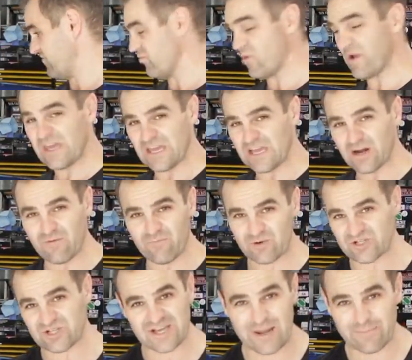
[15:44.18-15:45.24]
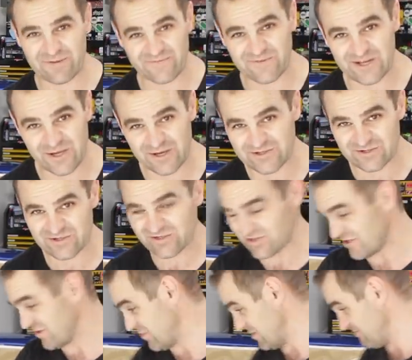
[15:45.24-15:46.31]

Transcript: winging it. I've watched a couple of videos on YouTube,